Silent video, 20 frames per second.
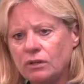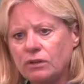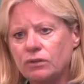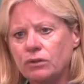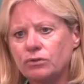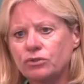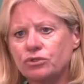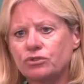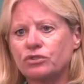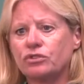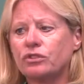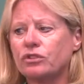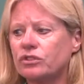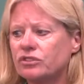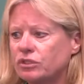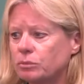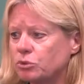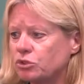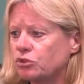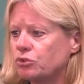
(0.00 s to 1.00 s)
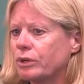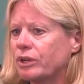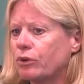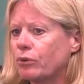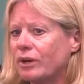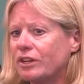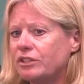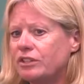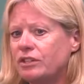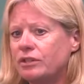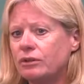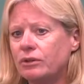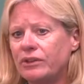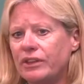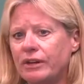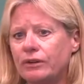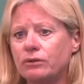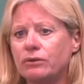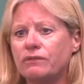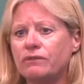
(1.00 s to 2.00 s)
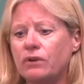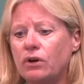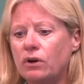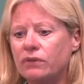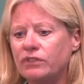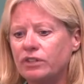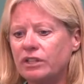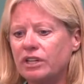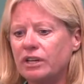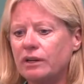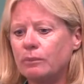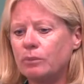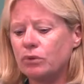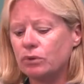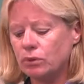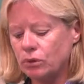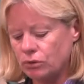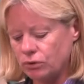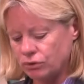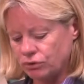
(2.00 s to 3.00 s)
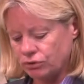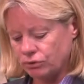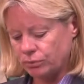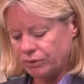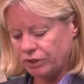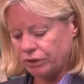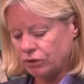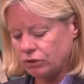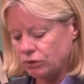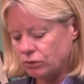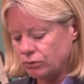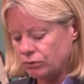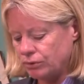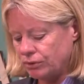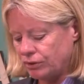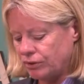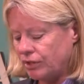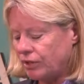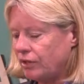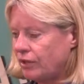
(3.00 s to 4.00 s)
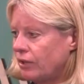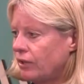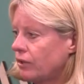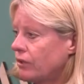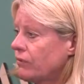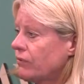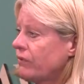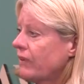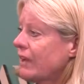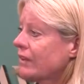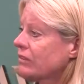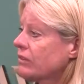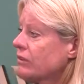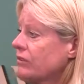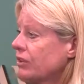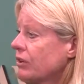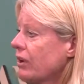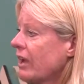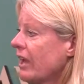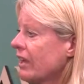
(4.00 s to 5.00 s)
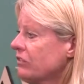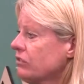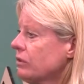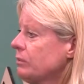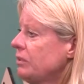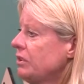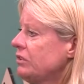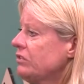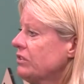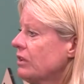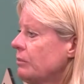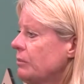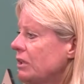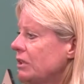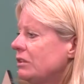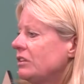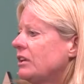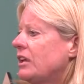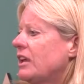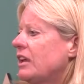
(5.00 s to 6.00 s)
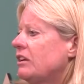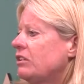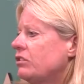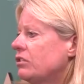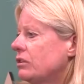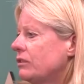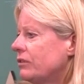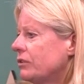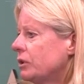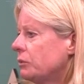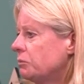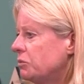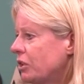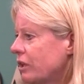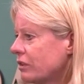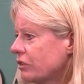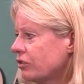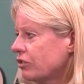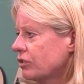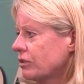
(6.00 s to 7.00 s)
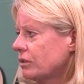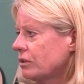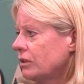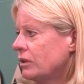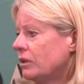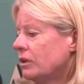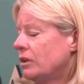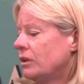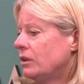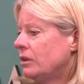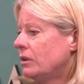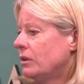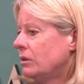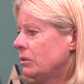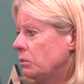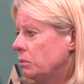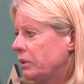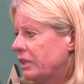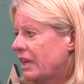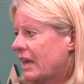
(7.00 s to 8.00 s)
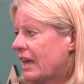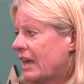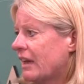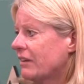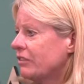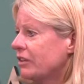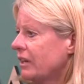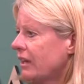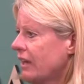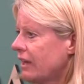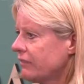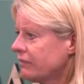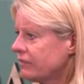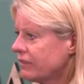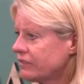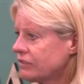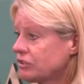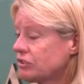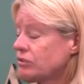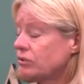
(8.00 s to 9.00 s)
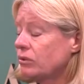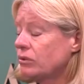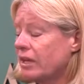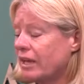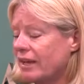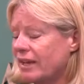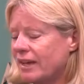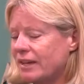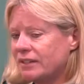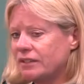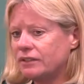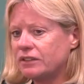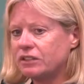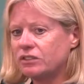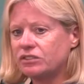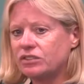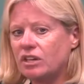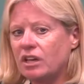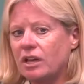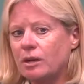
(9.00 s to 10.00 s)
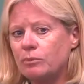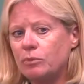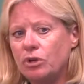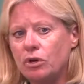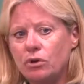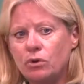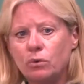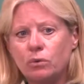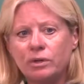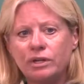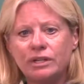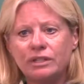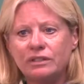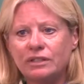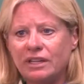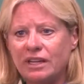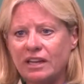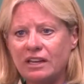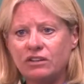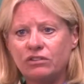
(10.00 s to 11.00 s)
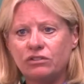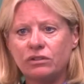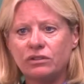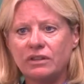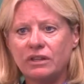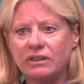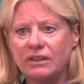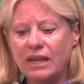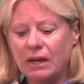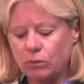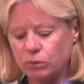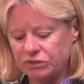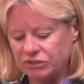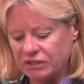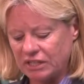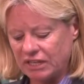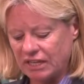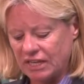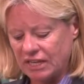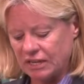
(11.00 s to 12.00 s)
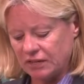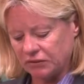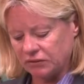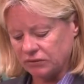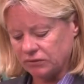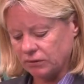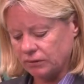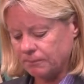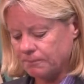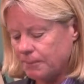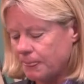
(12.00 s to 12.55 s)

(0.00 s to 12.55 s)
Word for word: There's some strict criteria that are involved in Amber Alert to include the fact that there has to be some indication of an abduction. We have and have still had at this time no indication that that was the case.